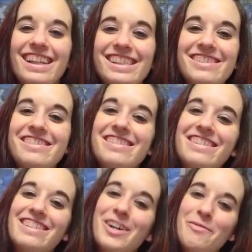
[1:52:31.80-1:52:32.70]
So
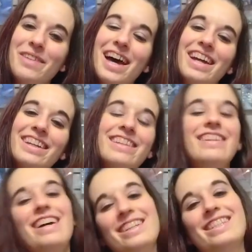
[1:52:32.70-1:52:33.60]
come back
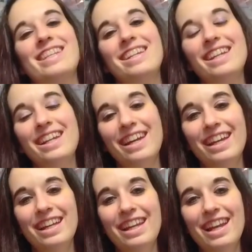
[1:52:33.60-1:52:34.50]
next Sunday
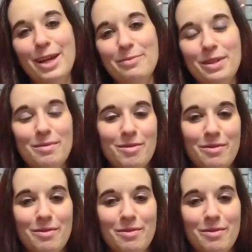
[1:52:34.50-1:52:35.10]
night at 9 p.m.